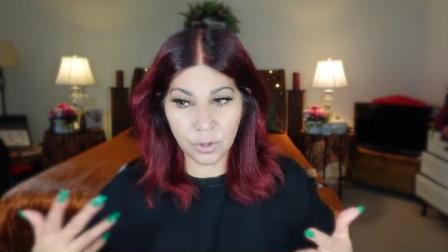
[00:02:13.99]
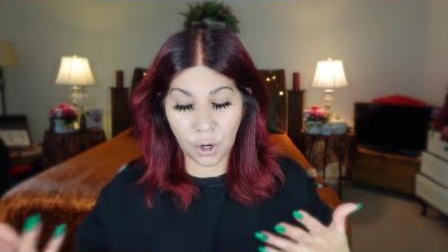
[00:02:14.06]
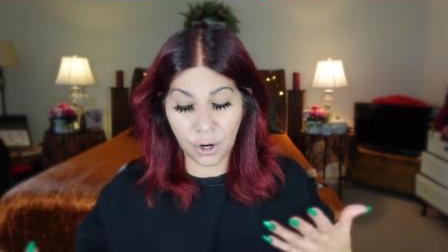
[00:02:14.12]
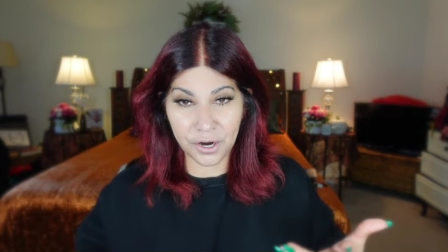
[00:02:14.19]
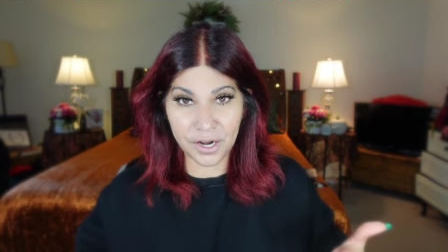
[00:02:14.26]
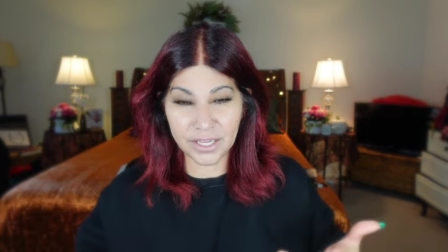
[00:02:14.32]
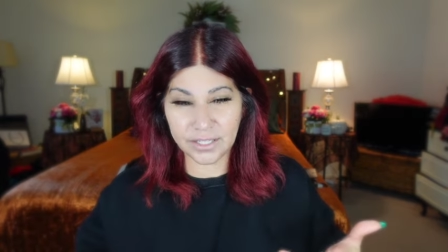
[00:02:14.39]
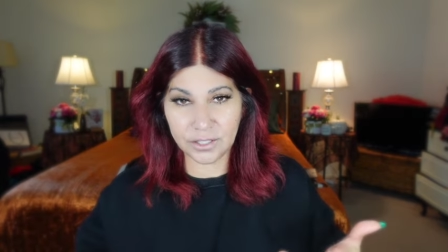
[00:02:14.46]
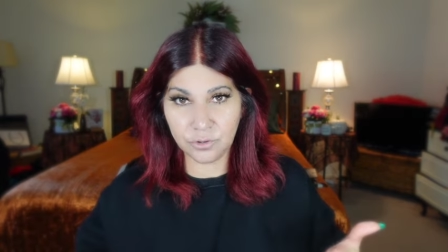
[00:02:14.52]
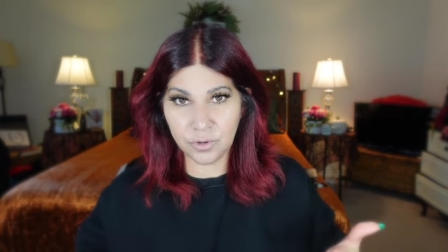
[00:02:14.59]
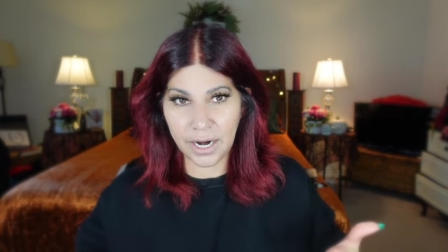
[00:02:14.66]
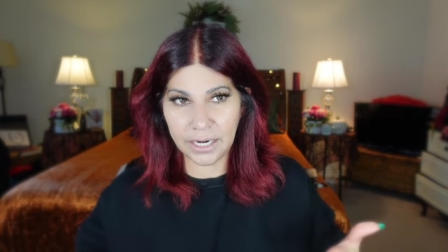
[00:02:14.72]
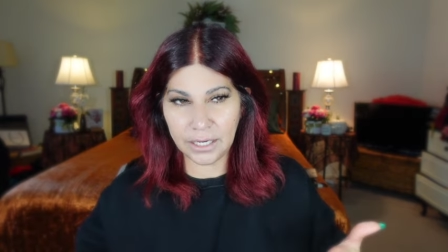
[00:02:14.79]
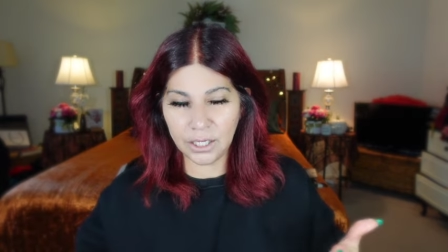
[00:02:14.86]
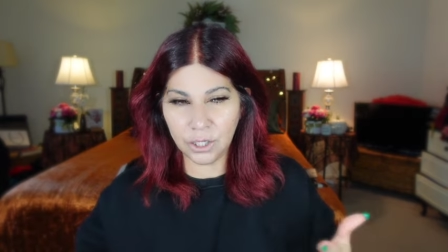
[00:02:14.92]
artists
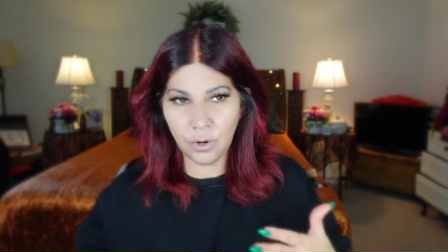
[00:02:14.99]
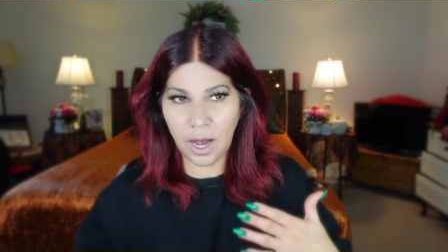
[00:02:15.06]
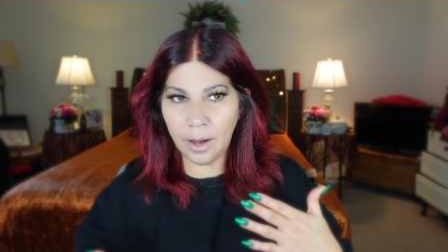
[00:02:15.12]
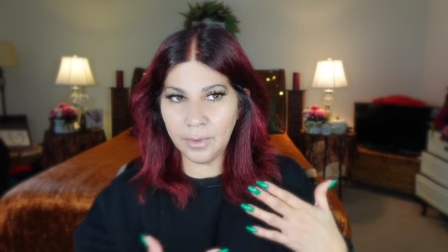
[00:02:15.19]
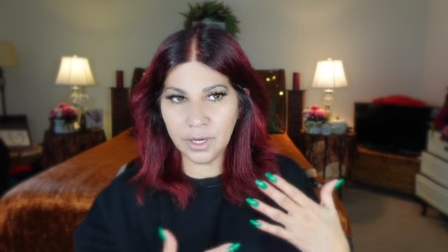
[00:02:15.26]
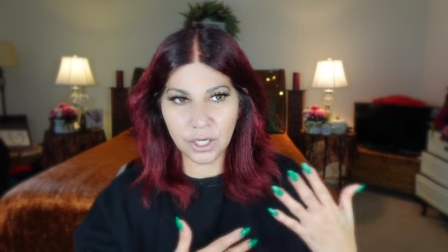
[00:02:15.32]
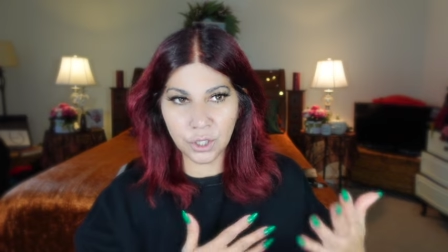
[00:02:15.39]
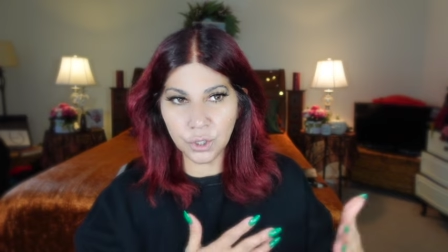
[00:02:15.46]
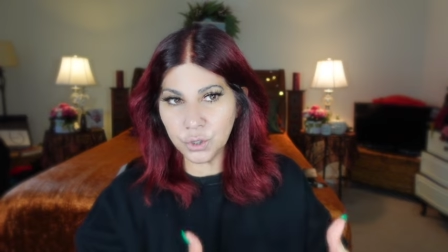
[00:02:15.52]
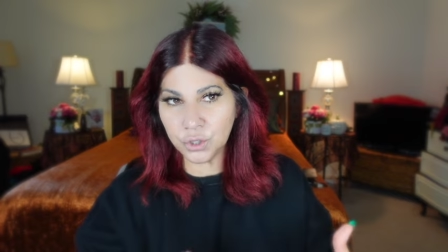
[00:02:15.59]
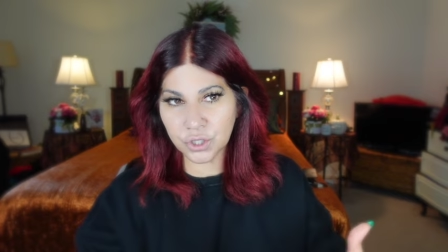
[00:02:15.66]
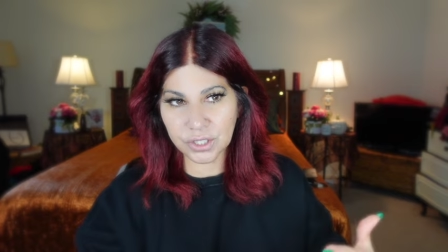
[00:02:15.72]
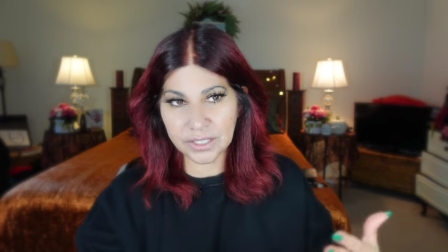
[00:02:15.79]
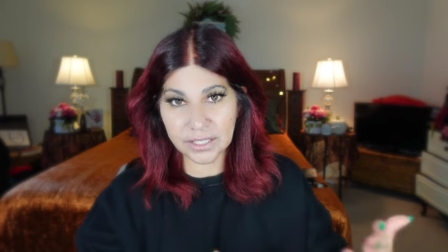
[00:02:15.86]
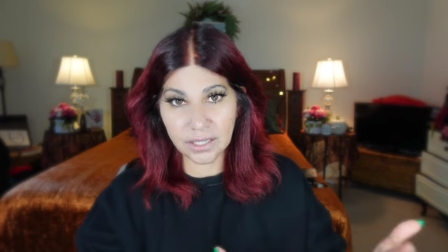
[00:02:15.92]
right you know i'm a
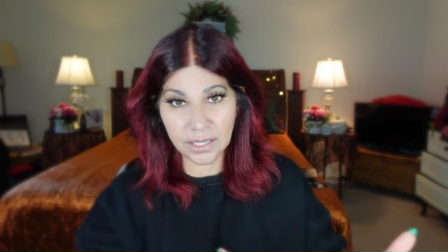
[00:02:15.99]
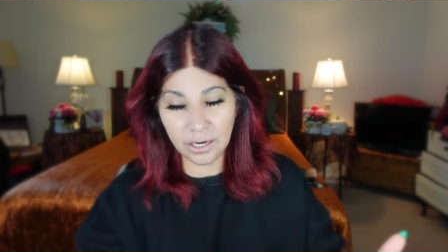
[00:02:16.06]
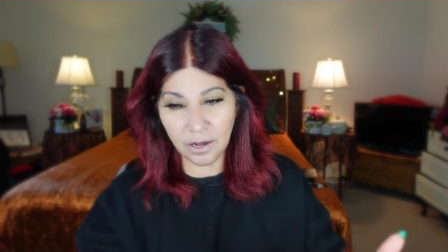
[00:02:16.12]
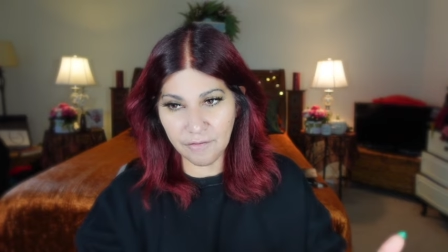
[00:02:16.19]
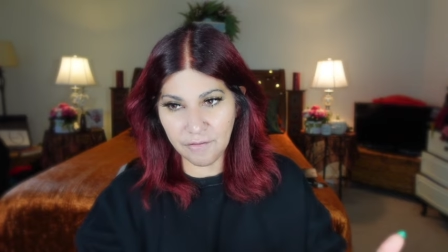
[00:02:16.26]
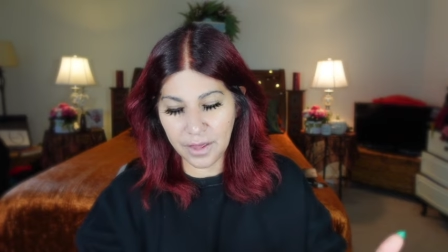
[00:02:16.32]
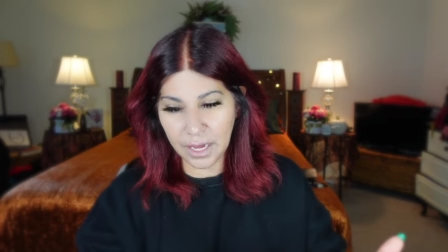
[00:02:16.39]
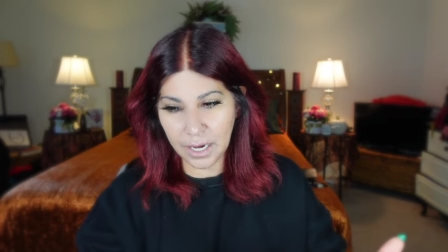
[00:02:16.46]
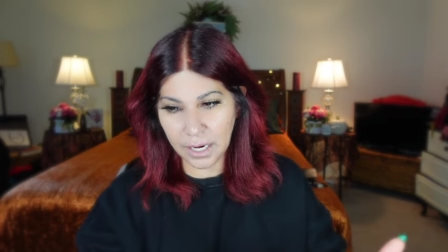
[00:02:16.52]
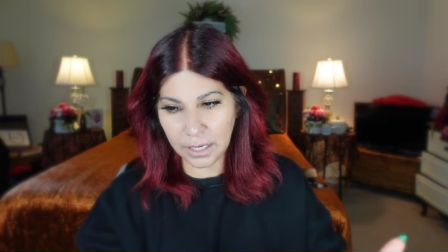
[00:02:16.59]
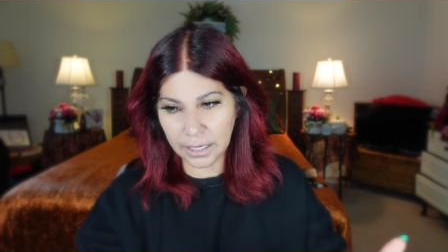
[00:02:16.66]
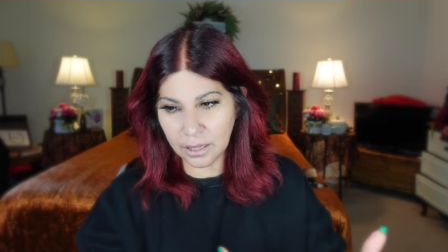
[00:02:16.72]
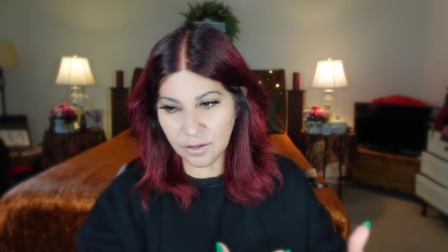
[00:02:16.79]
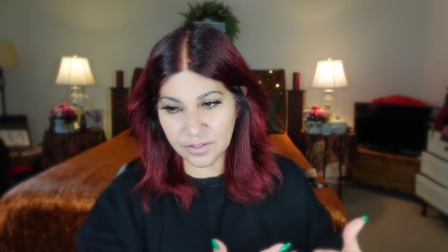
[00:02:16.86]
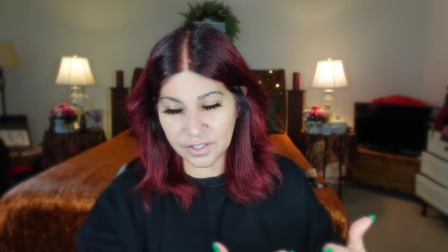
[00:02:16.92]
huge selena
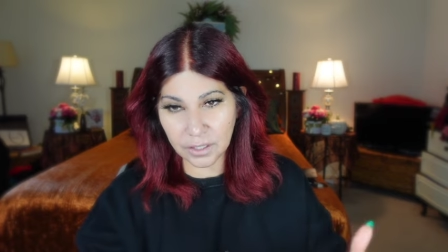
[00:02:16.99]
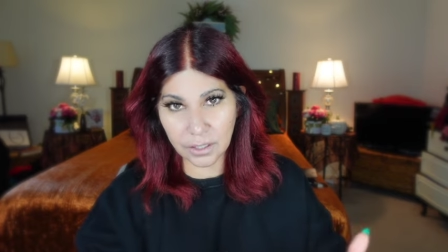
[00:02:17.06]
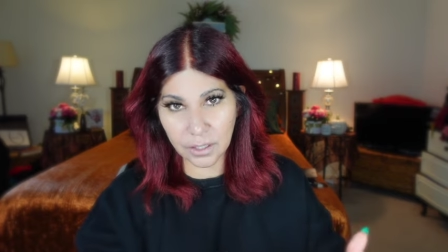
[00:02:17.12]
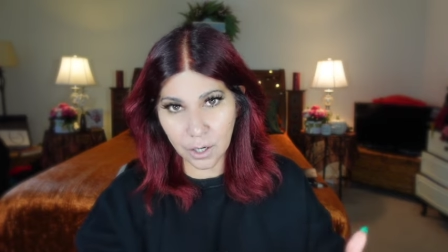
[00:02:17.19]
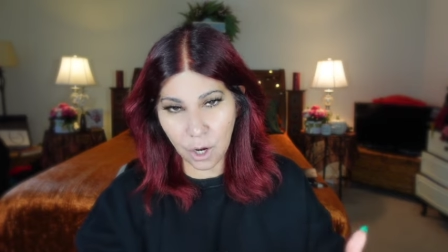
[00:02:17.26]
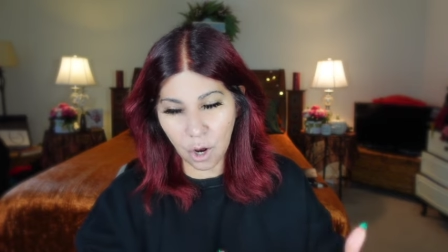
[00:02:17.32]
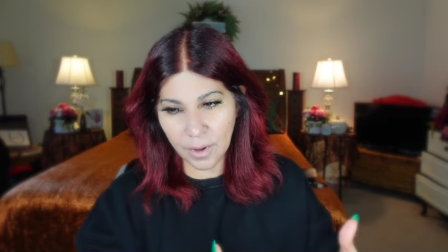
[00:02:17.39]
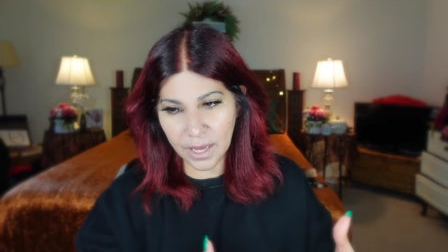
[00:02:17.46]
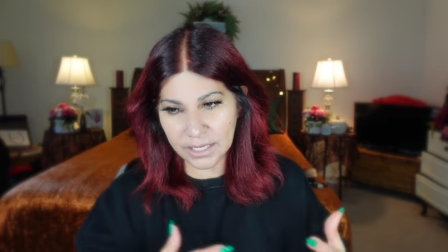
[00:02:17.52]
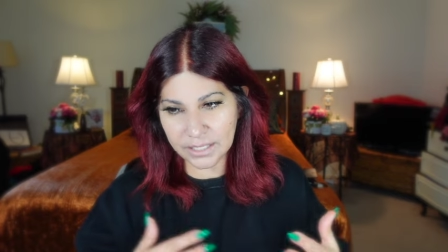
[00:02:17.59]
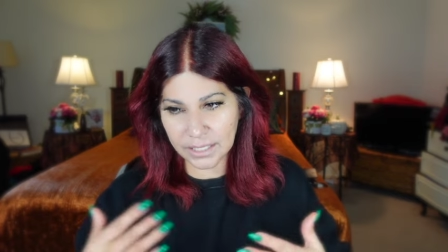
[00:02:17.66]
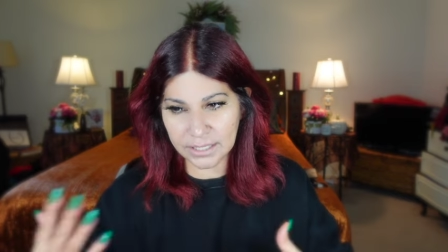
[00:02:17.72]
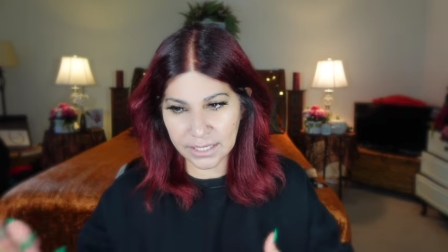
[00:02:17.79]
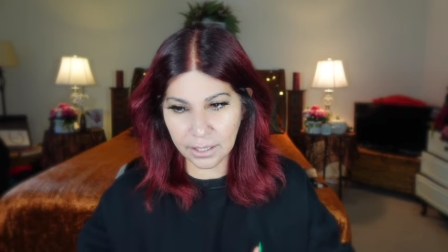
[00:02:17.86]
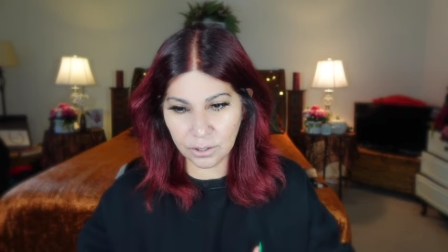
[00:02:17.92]
fan i love selena
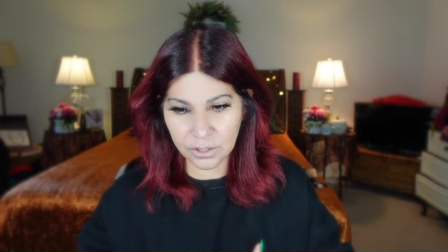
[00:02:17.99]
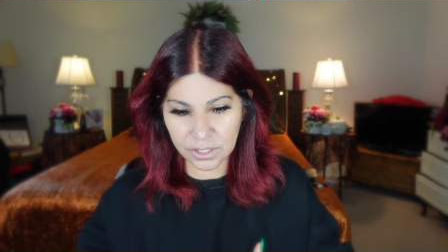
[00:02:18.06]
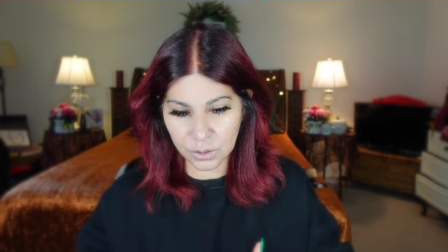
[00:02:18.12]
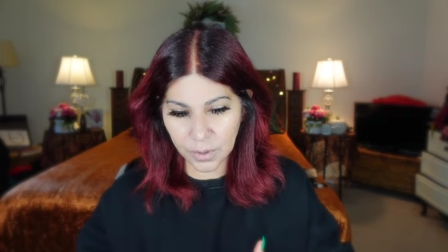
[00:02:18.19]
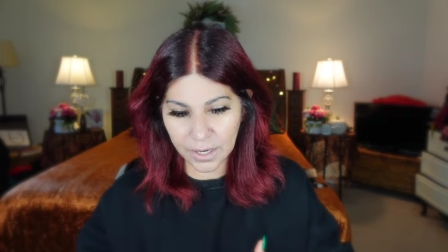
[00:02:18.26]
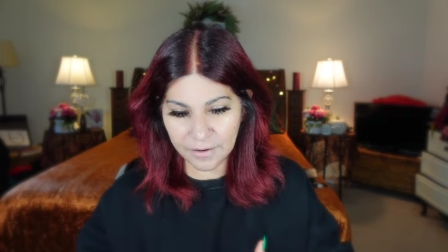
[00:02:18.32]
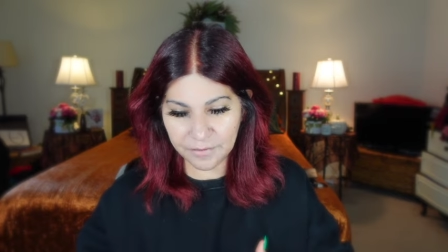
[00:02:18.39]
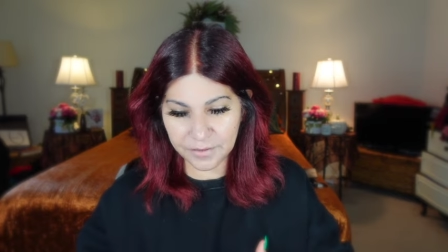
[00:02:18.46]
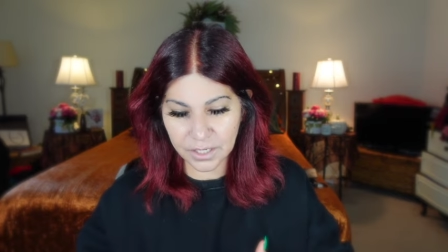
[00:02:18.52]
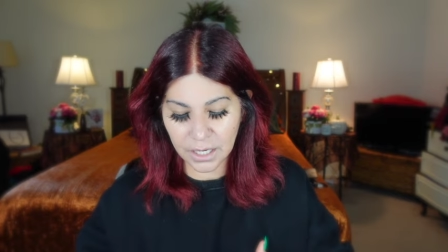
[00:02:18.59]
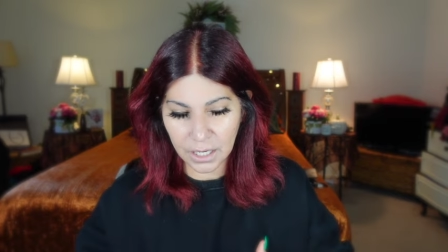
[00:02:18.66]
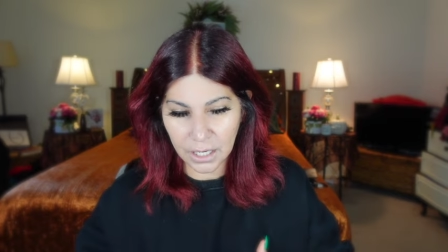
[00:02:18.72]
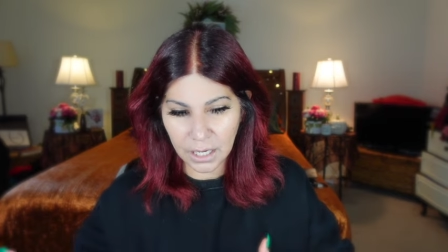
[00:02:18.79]
gomez taylor swift